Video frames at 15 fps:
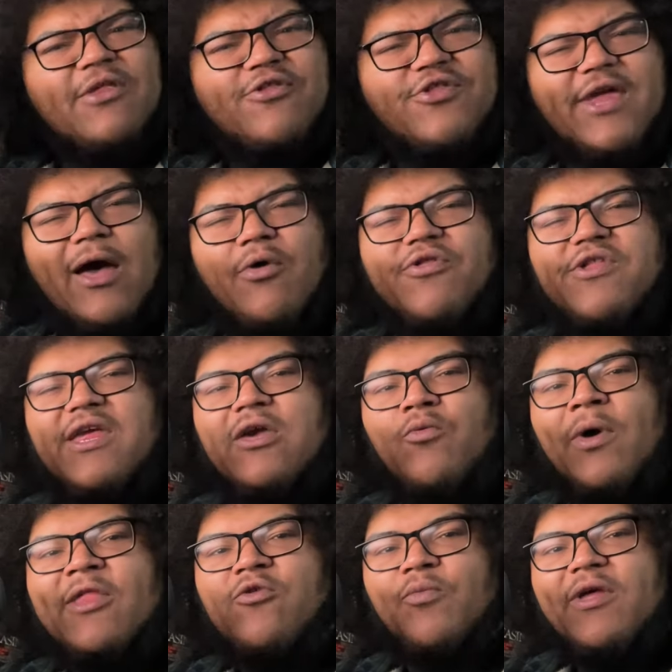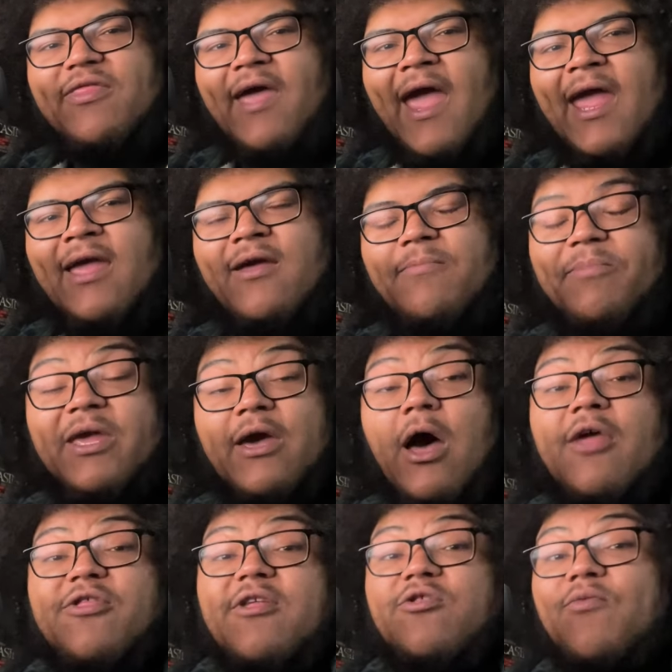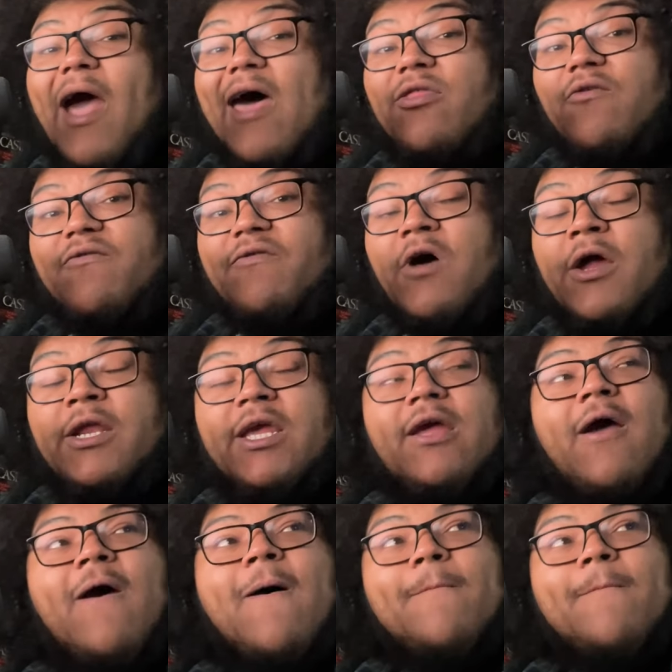this jail sequence with Hank because it's rather funny.